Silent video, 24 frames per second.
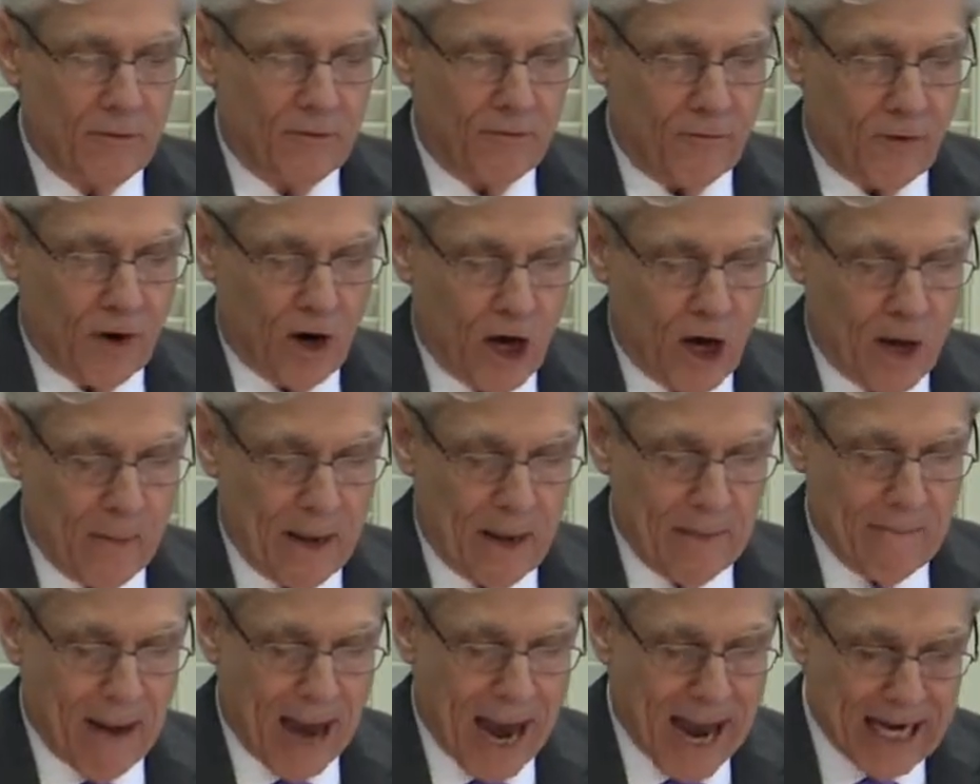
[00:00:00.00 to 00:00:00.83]
from
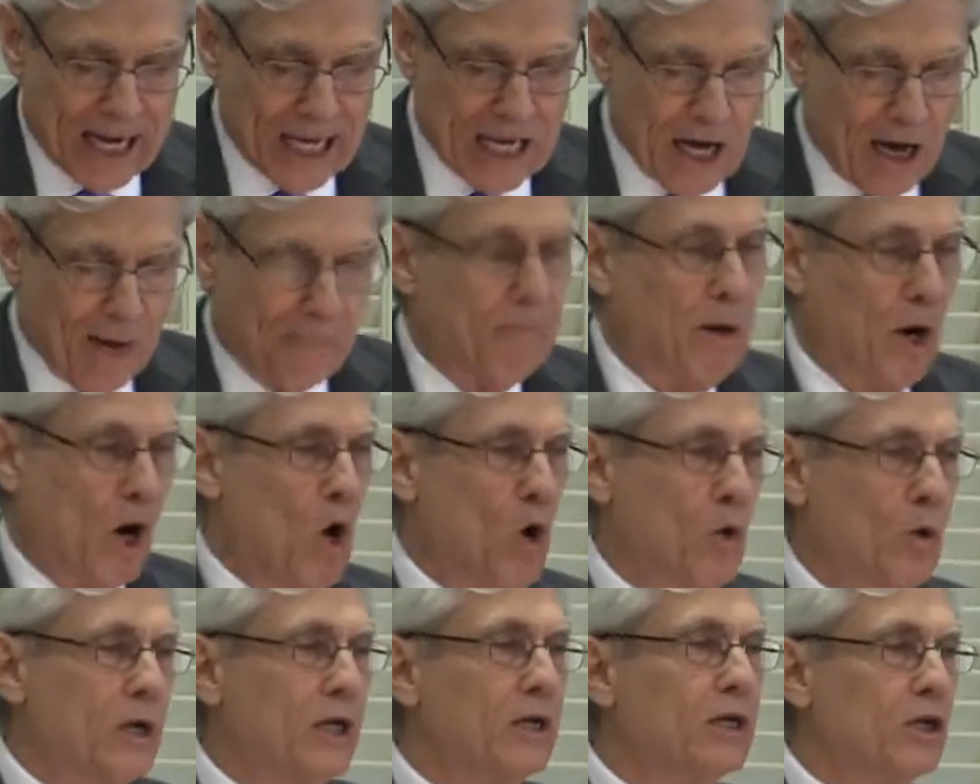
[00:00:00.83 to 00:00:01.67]
a mighty
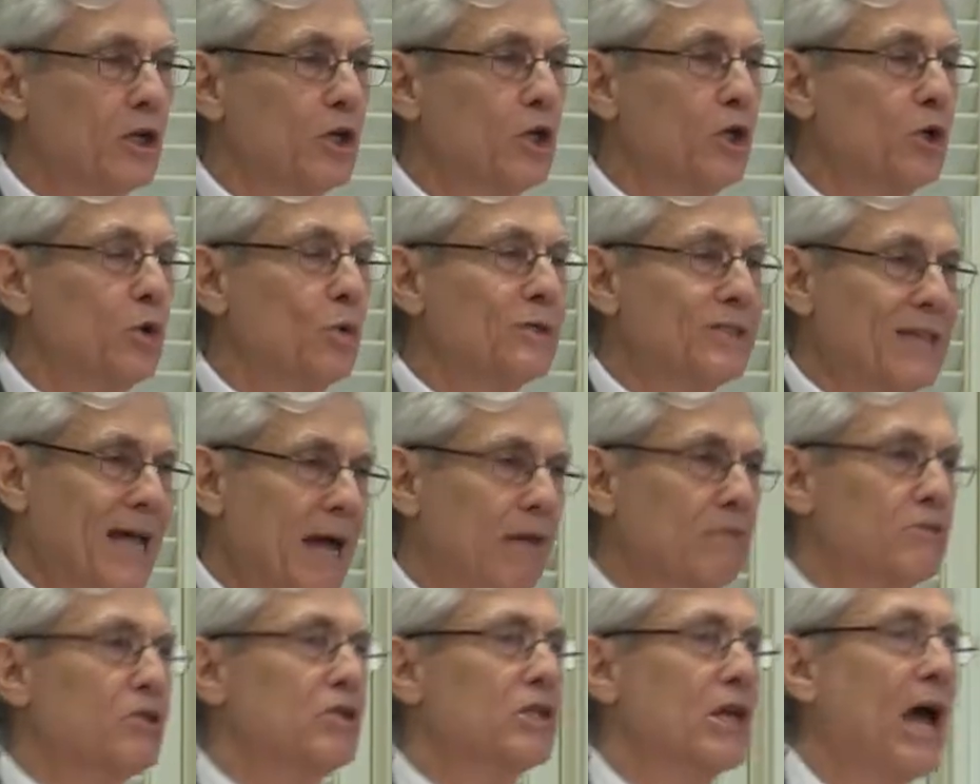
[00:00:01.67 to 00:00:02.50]
opponent who was
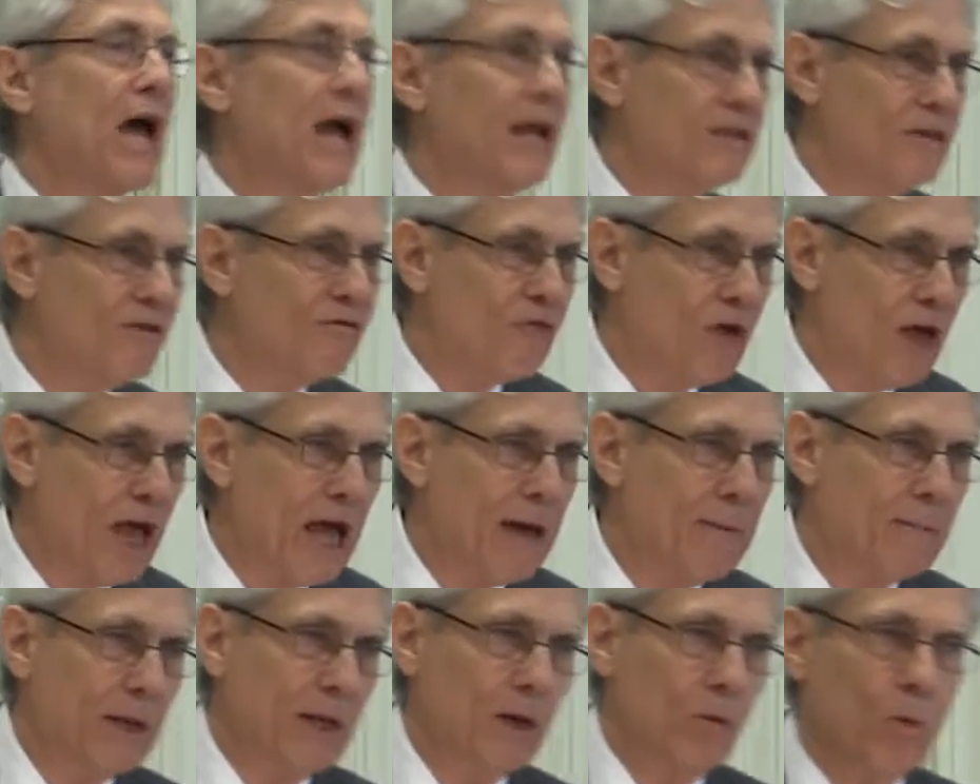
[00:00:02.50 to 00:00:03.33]
outside the
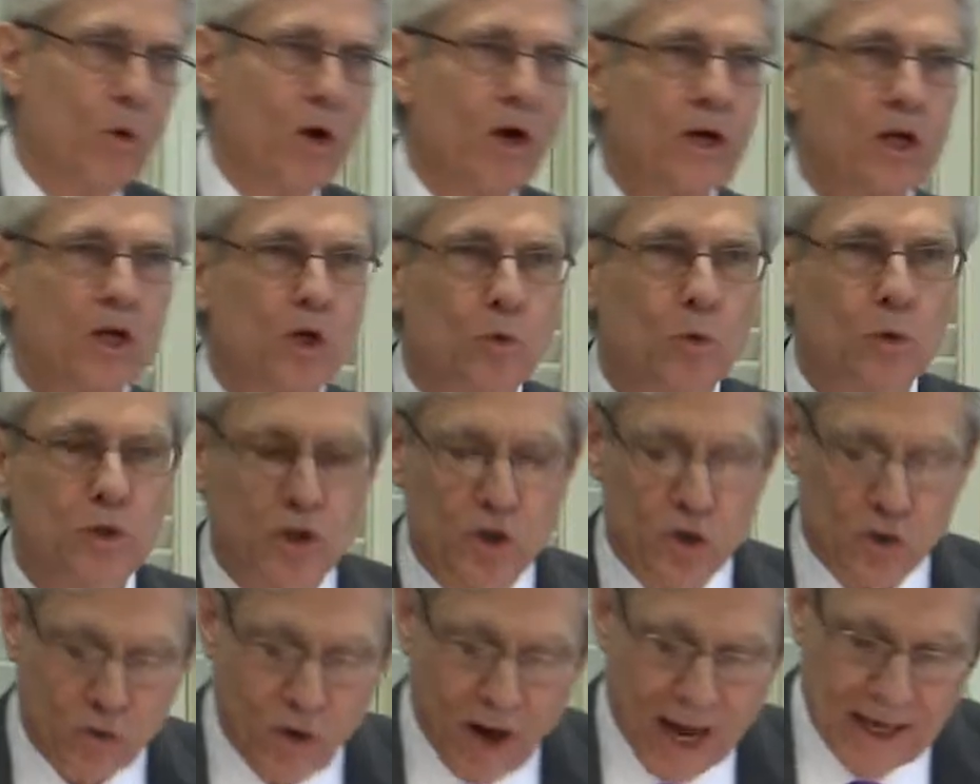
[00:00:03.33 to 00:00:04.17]
family, one who
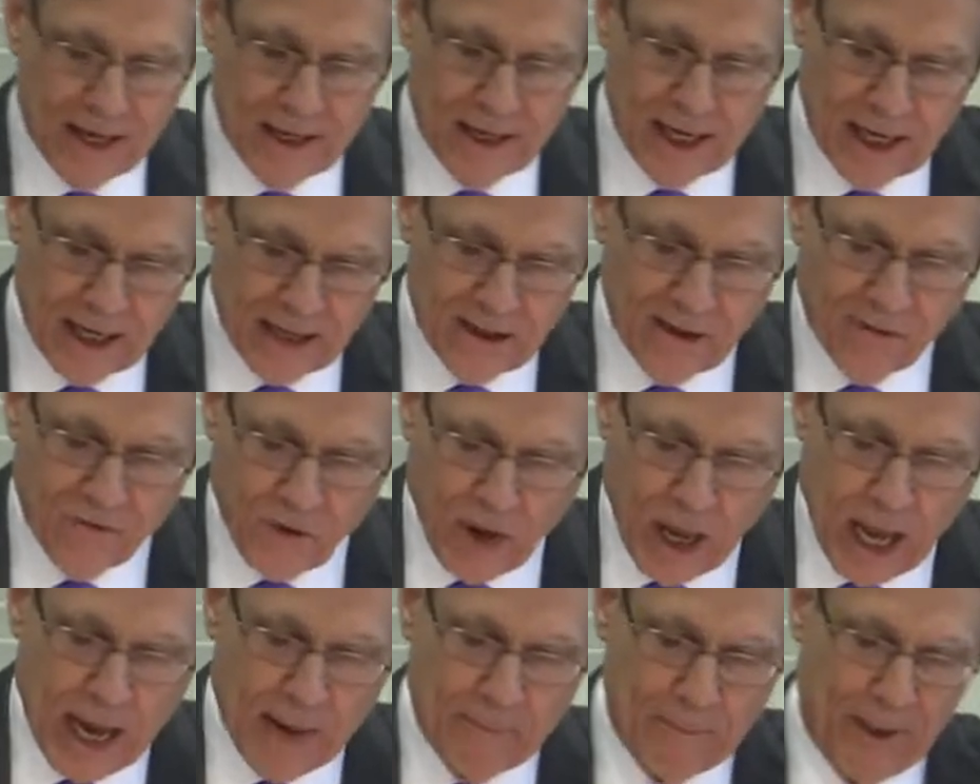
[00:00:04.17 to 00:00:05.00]
was threatening the
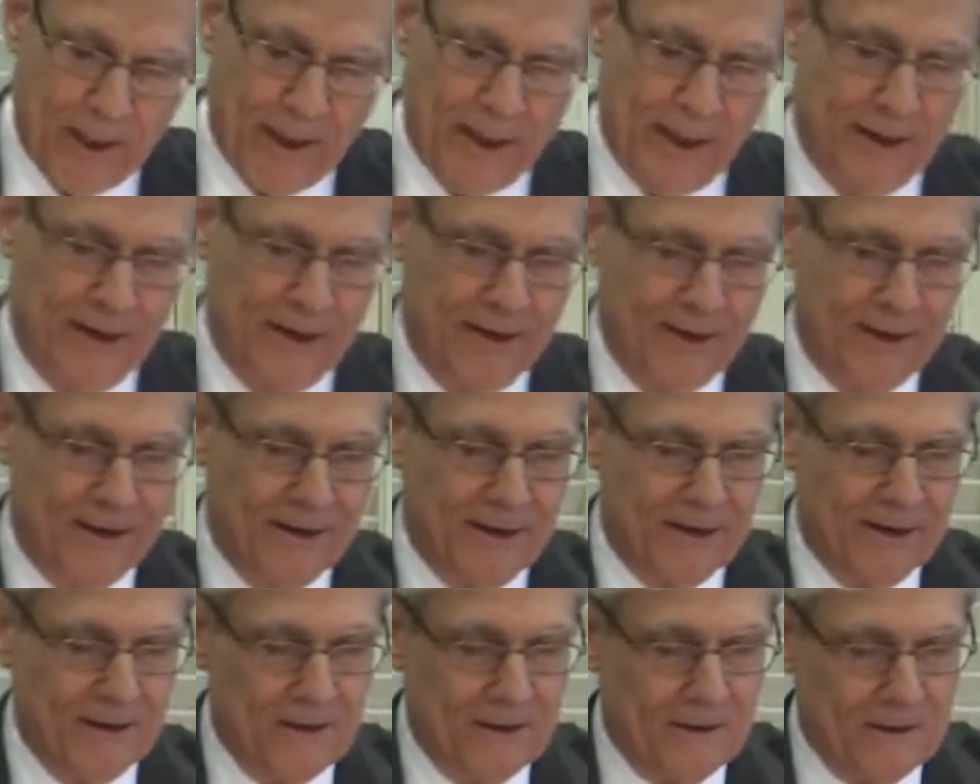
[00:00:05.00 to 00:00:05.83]
family.
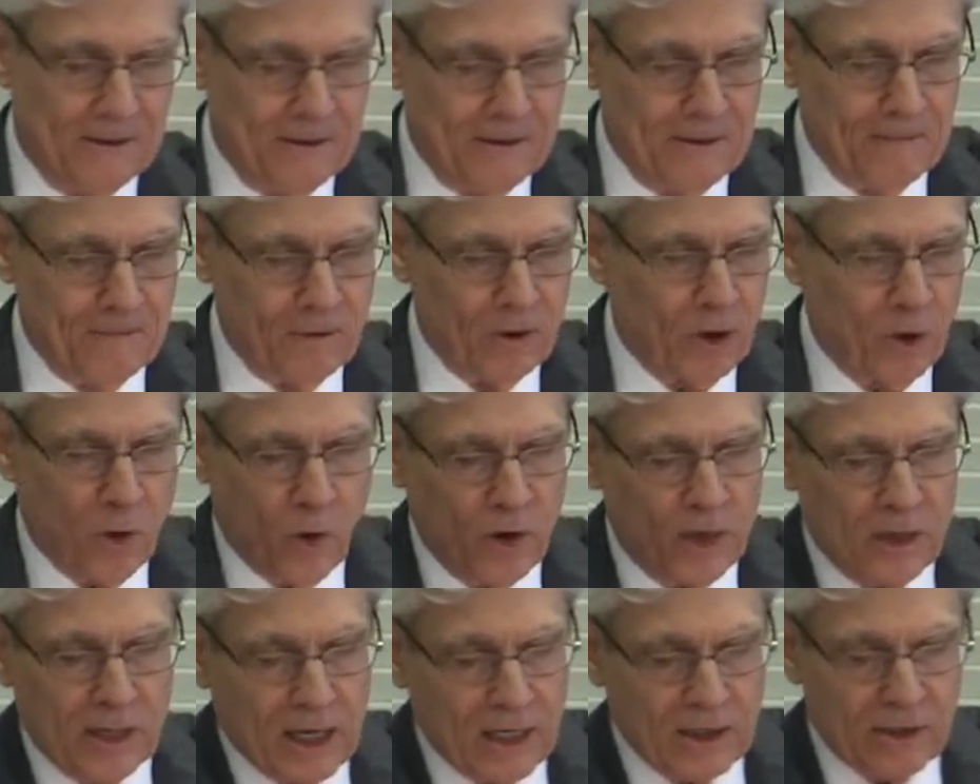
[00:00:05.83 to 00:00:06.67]
The
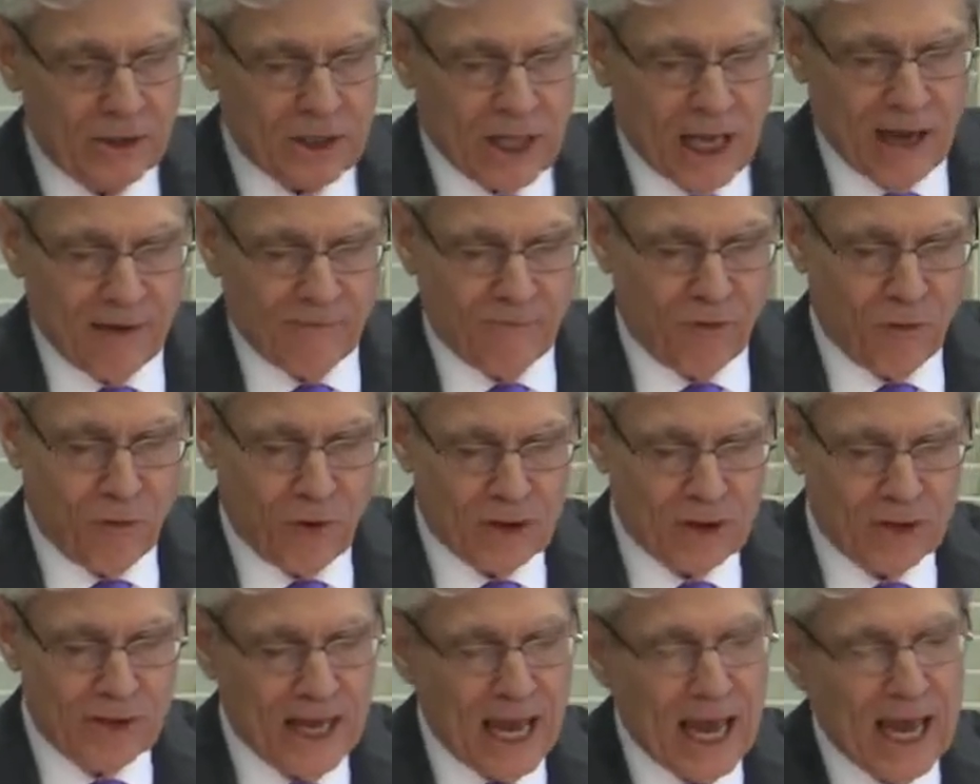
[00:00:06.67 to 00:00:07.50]
Lord does that
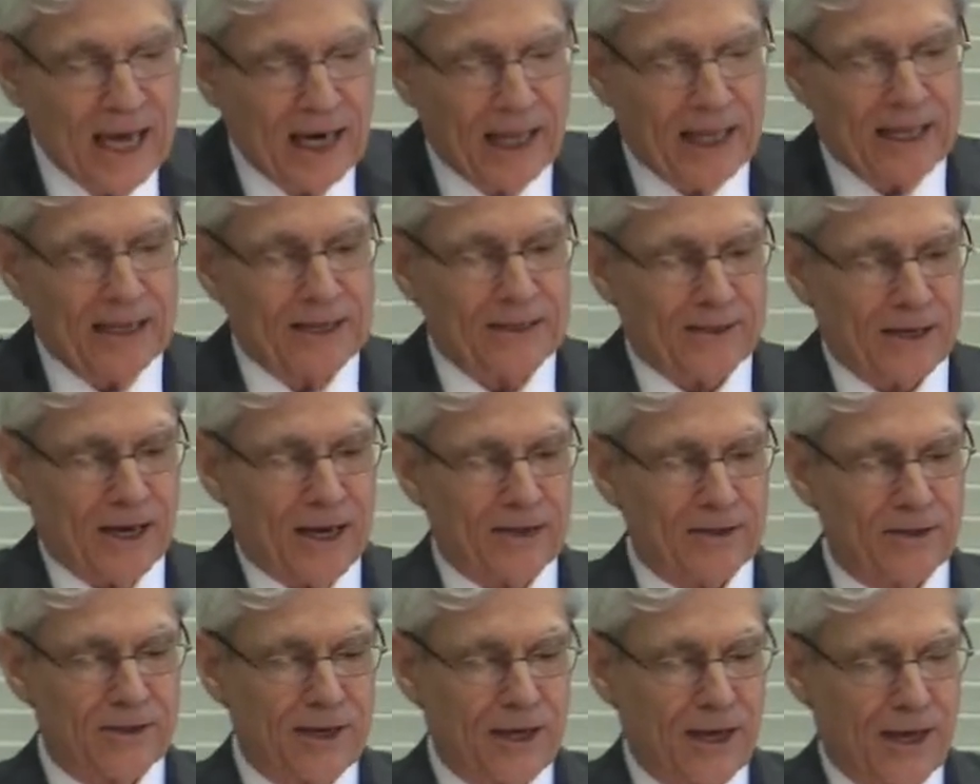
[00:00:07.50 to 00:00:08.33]
for us daily, as
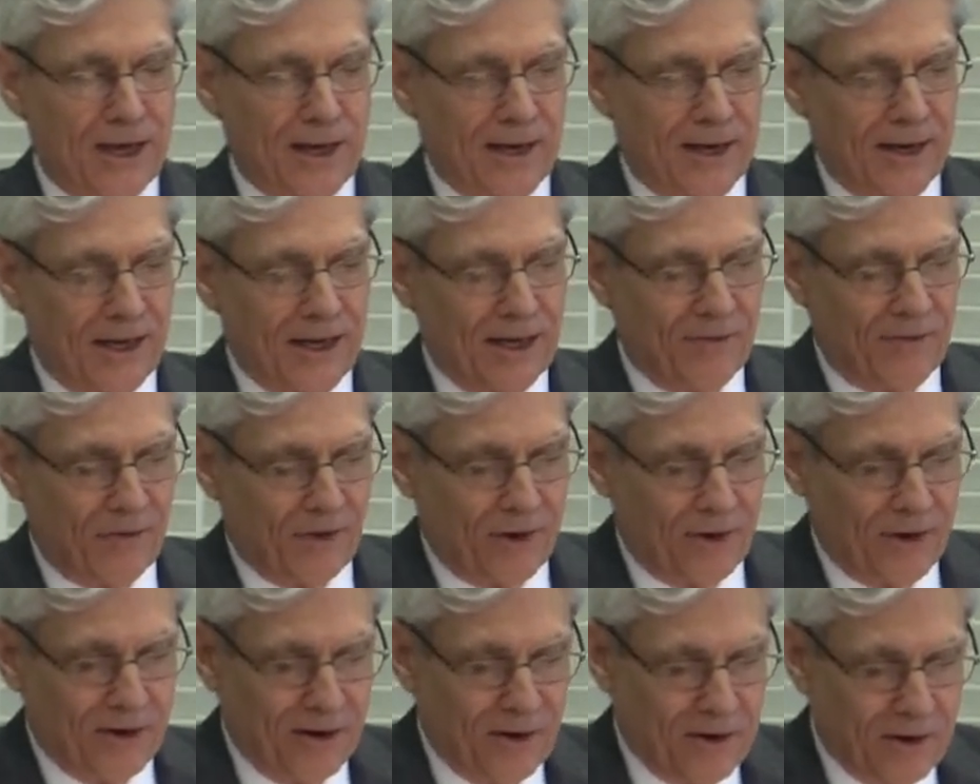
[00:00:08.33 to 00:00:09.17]
I said,
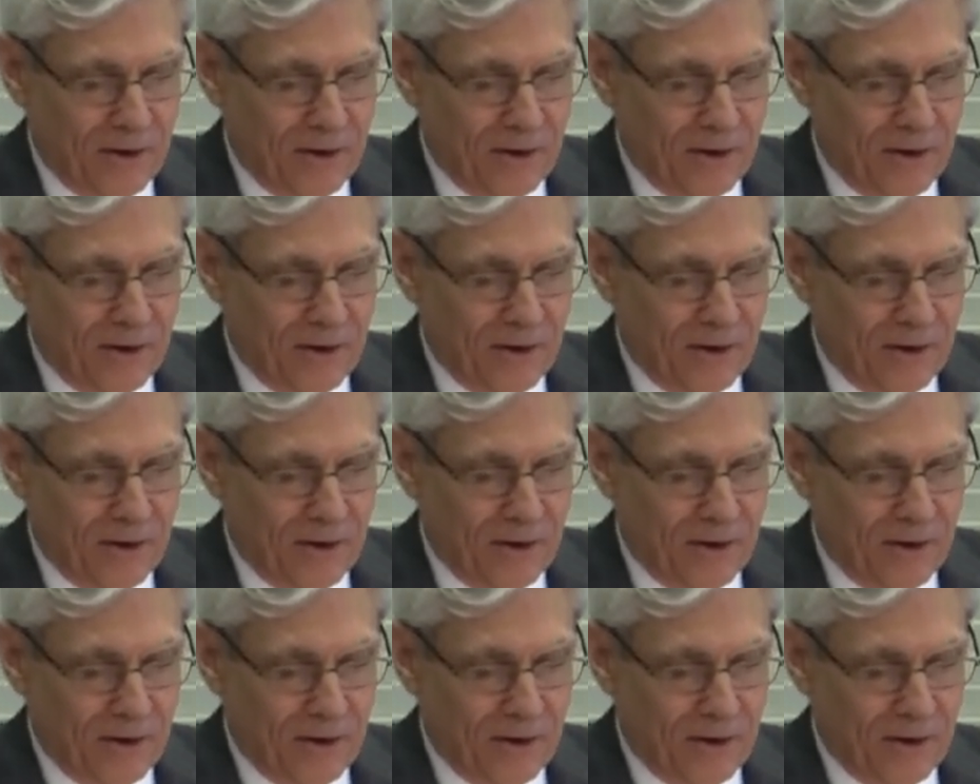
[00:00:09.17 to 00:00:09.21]
even